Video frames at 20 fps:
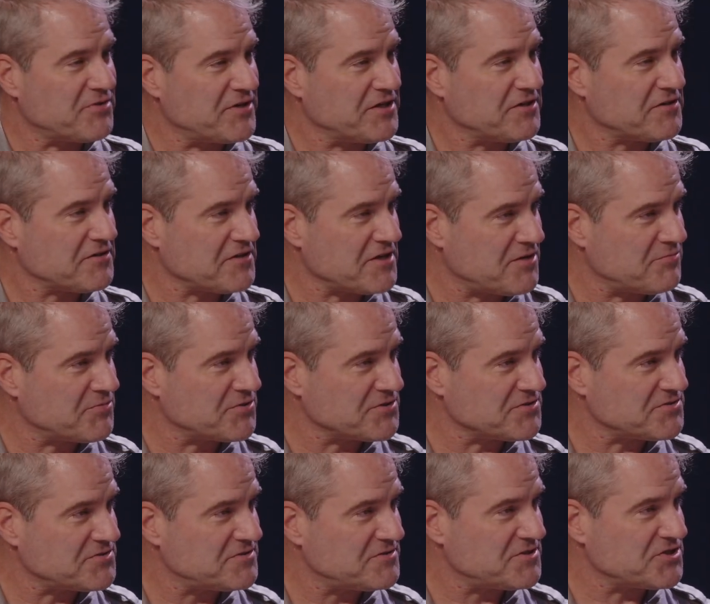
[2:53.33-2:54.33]
good
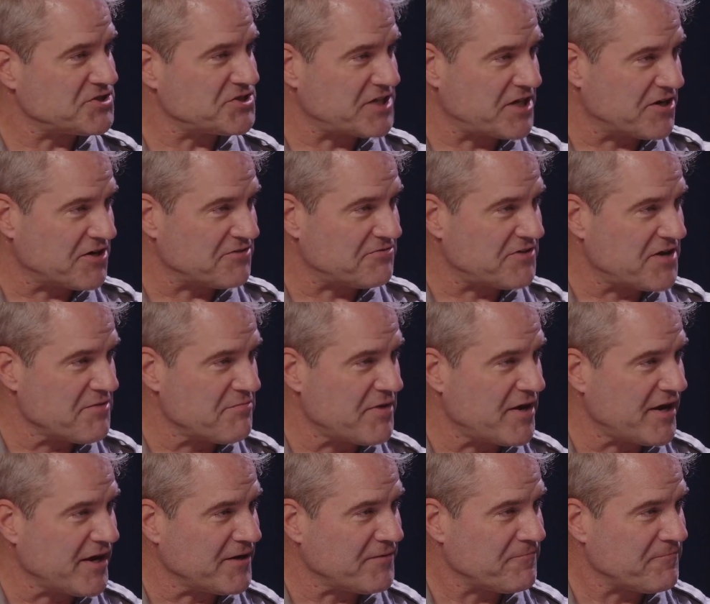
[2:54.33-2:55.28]
numbers to share, if I may.